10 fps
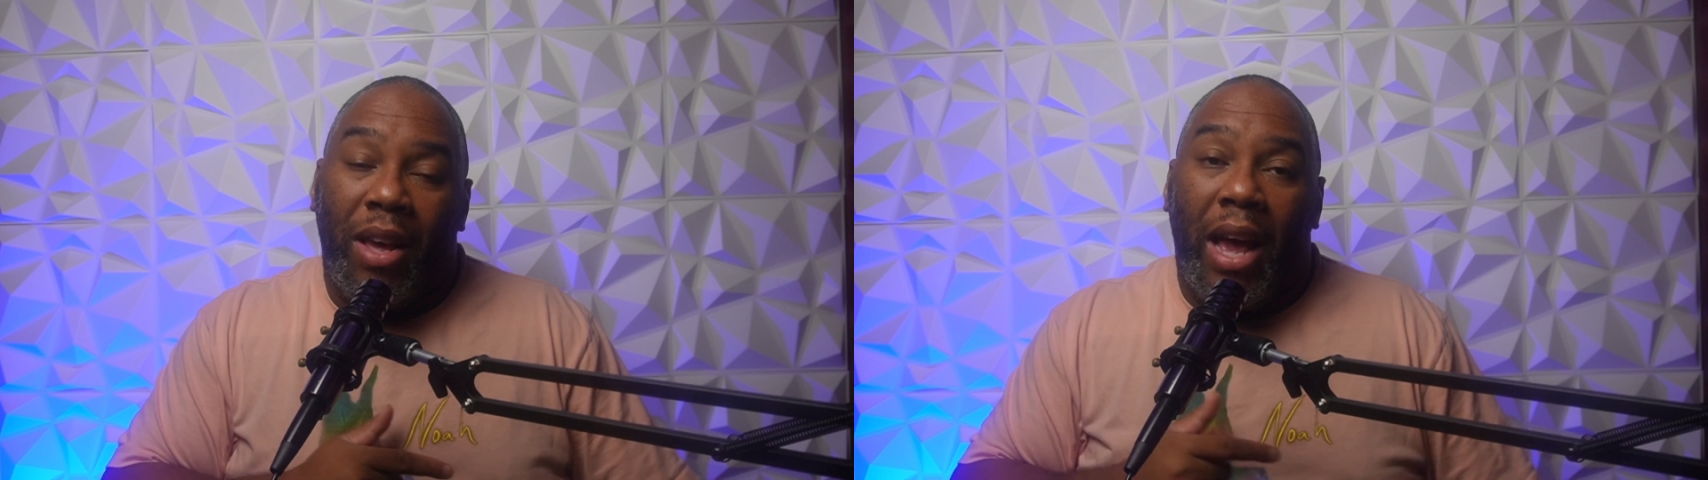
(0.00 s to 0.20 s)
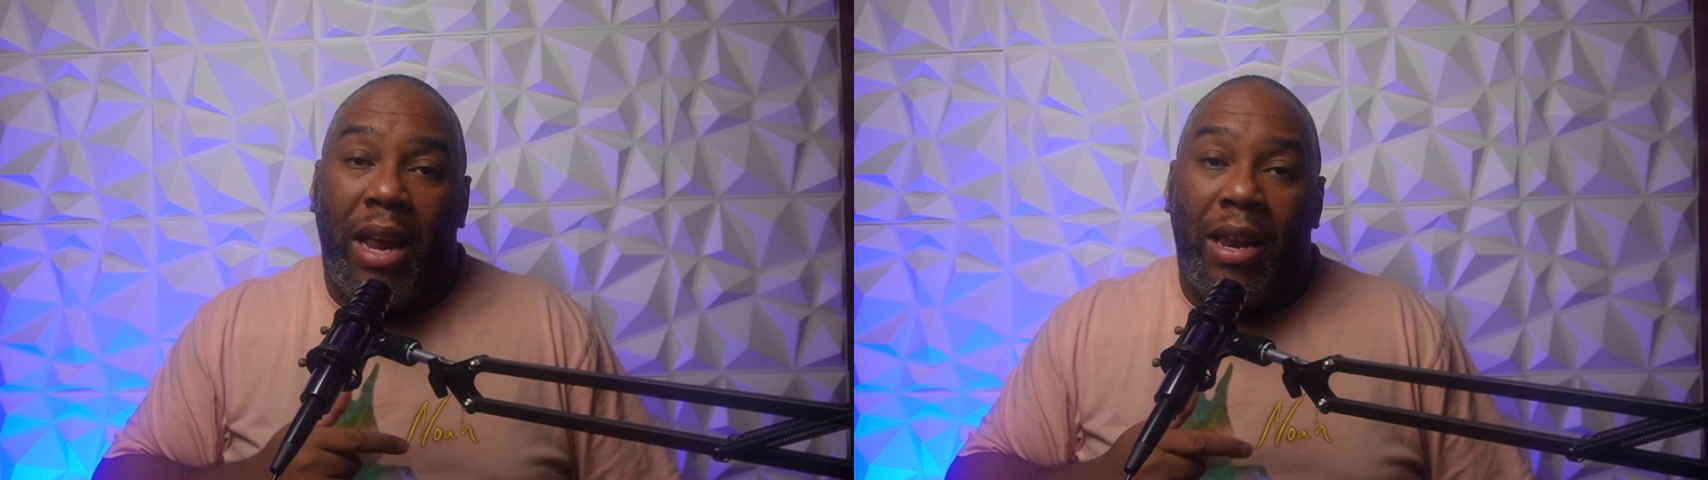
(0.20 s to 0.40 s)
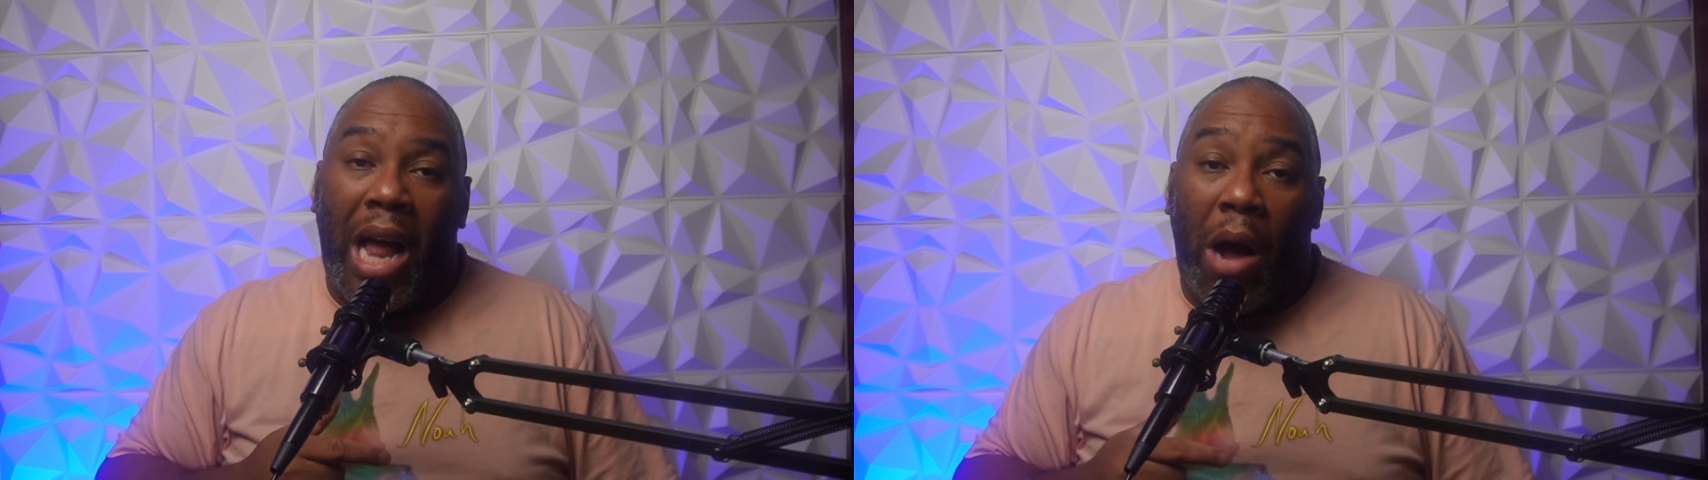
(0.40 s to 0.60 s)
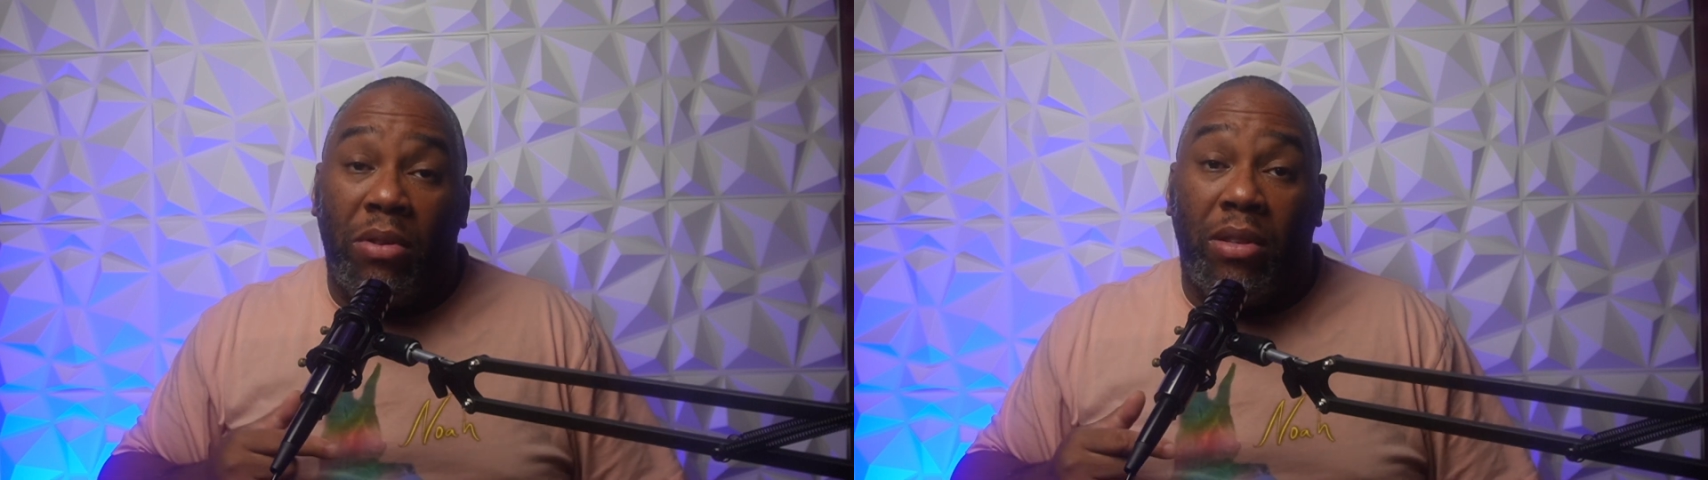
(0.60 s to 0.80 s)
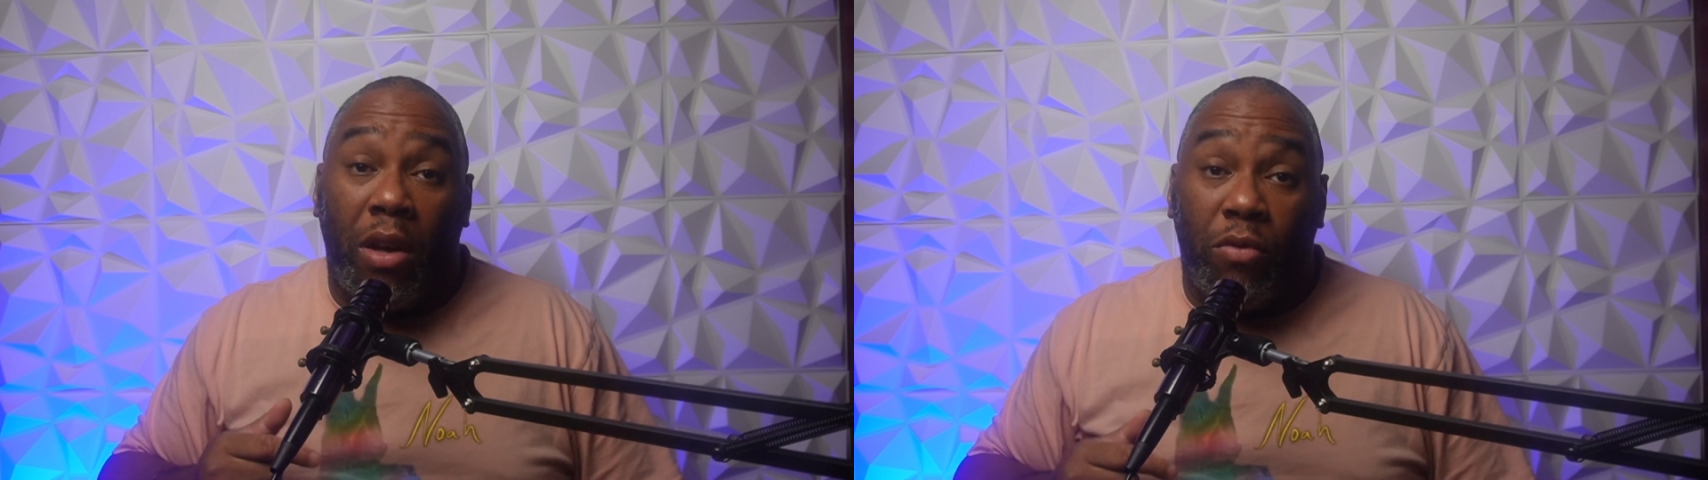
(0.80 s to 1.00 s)
And now
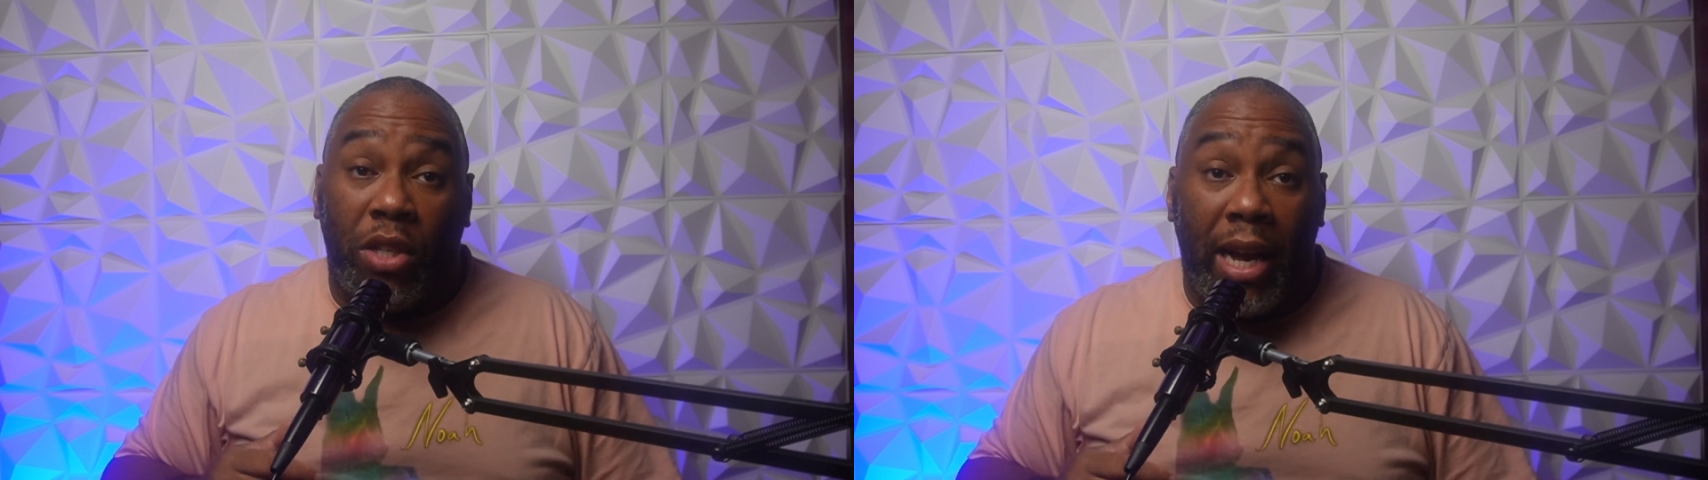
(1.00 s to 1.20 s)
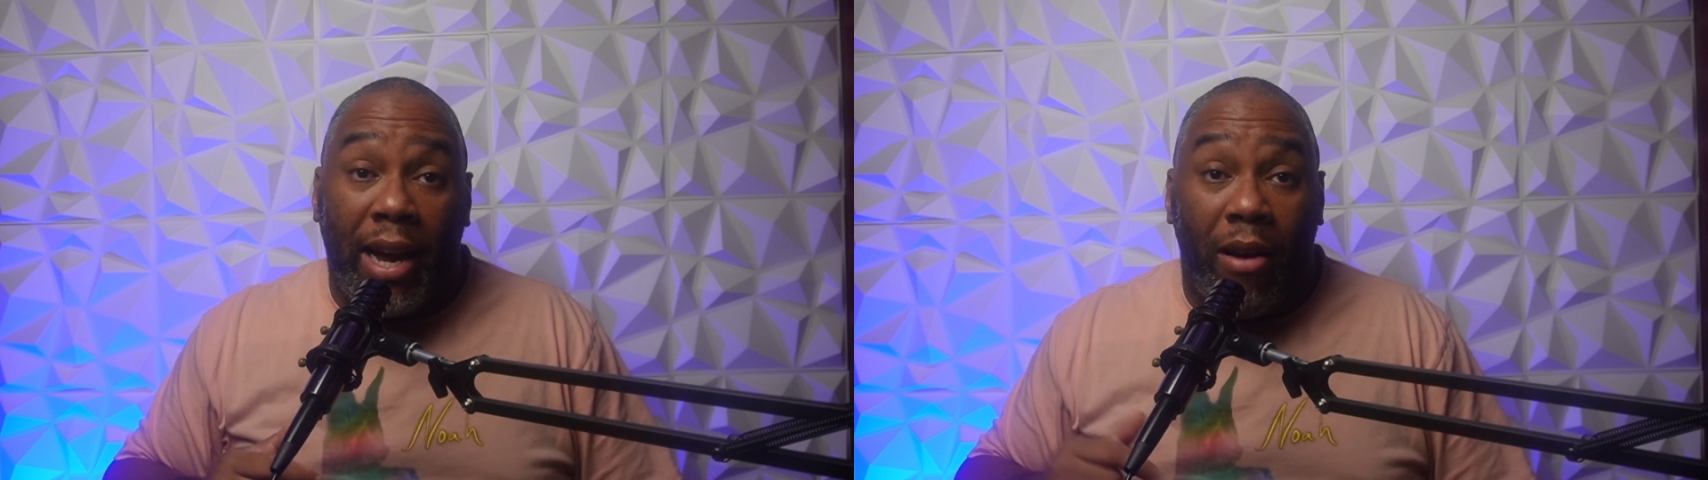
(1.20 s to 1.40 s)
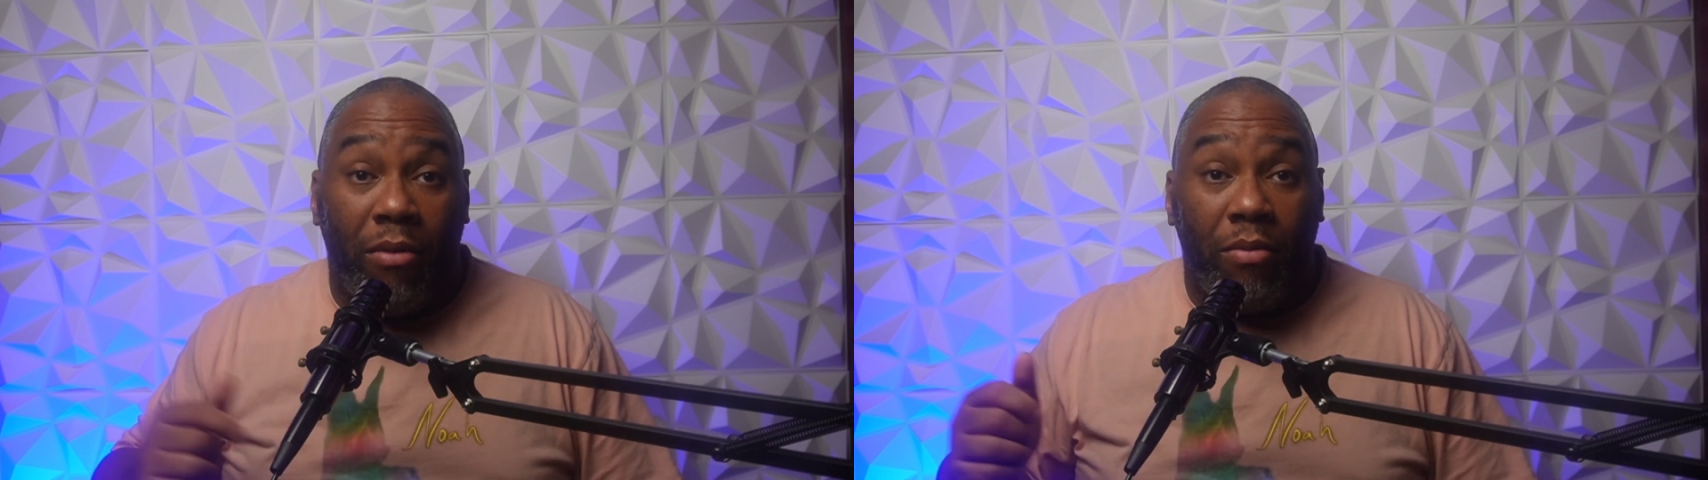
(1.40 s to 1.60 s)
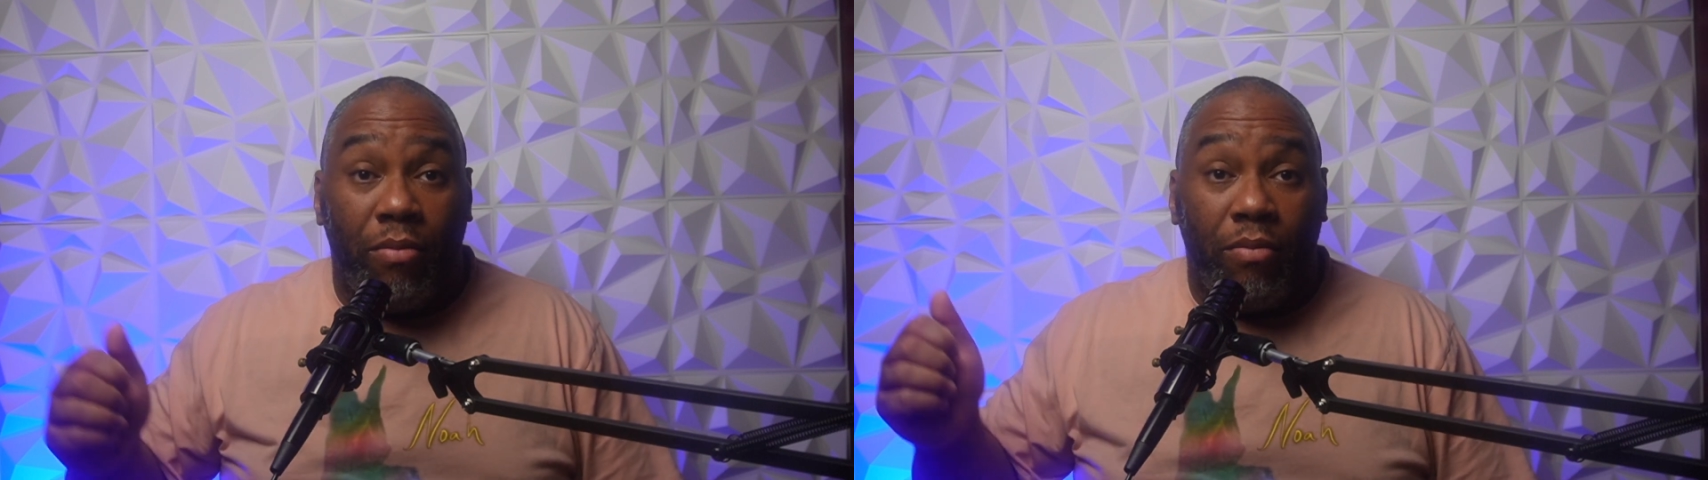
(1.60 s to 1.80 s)
with self-checkout,